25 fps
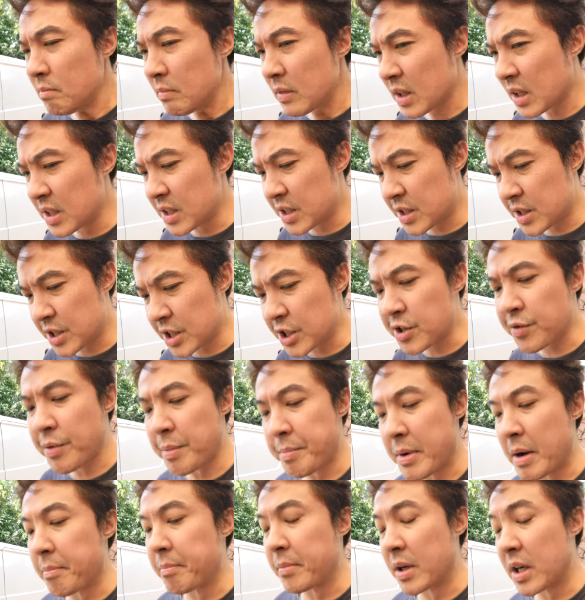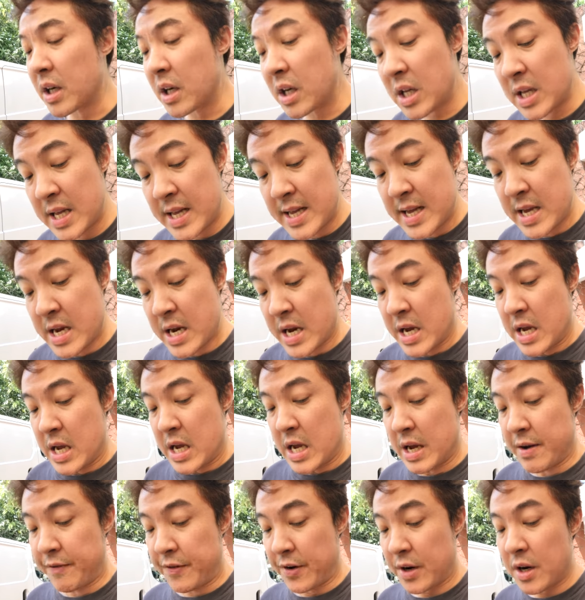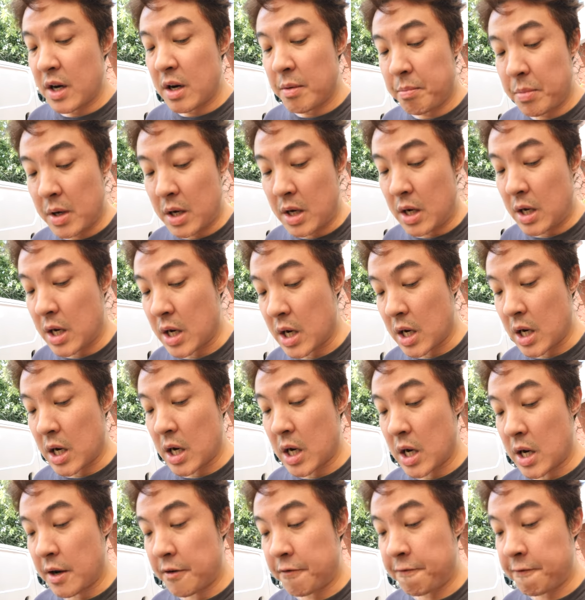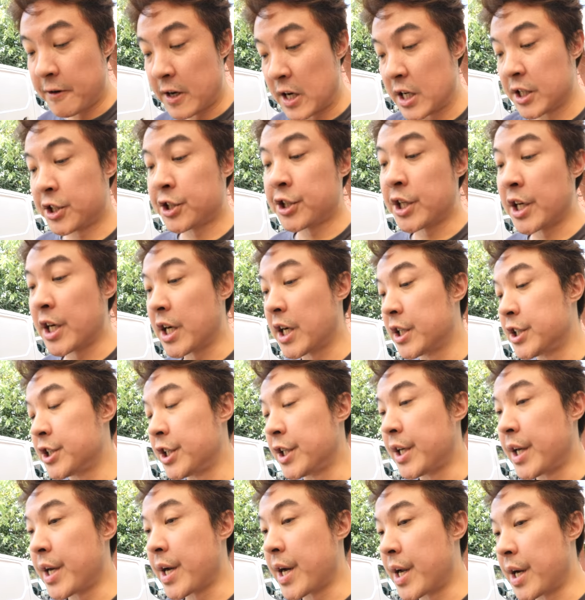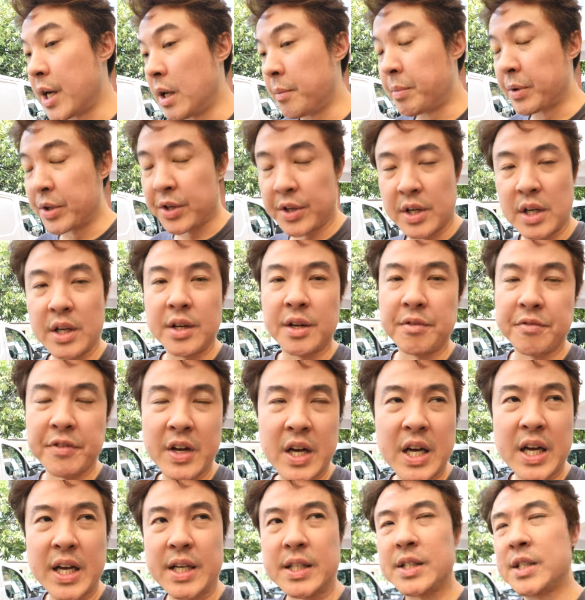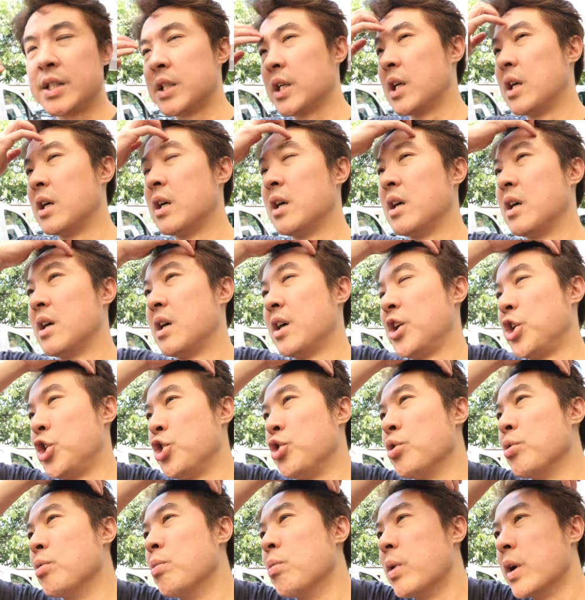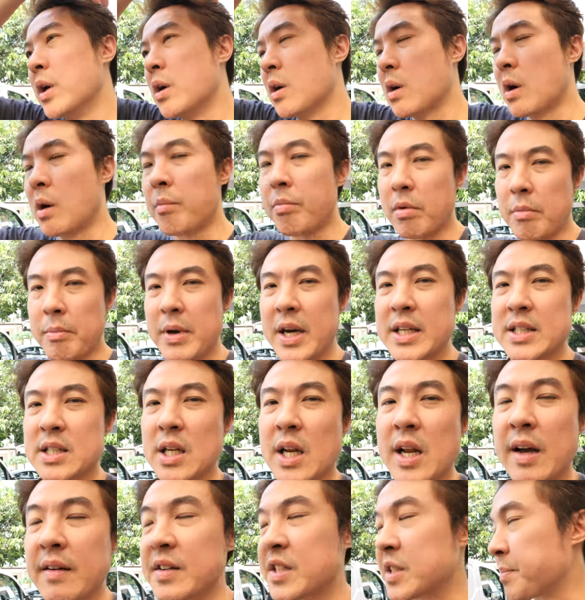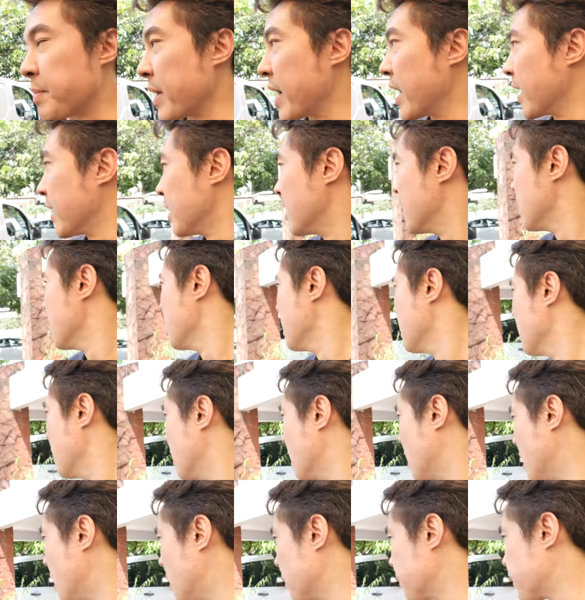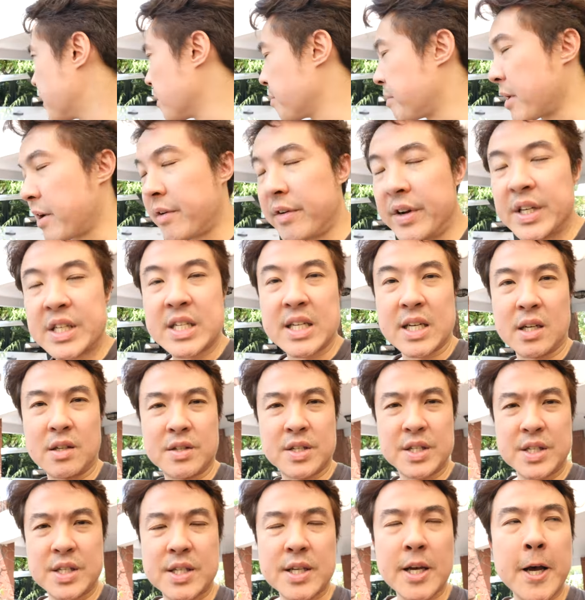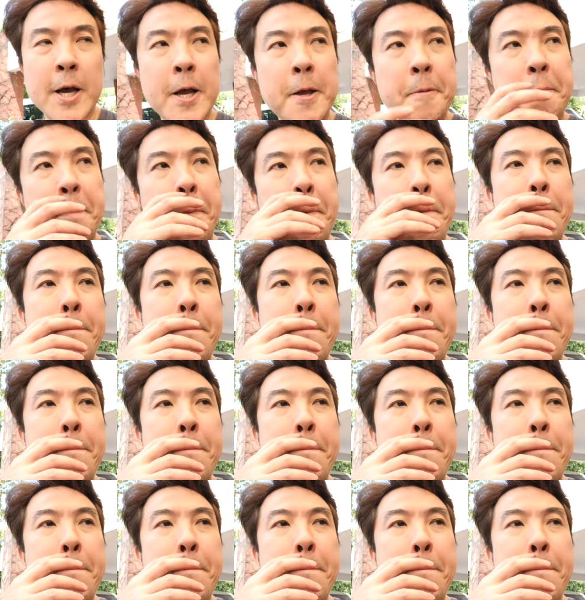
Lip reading: Because just remember, if you're going to be fast charging any particular device, you will compromise the lifespan of the battery cells inside.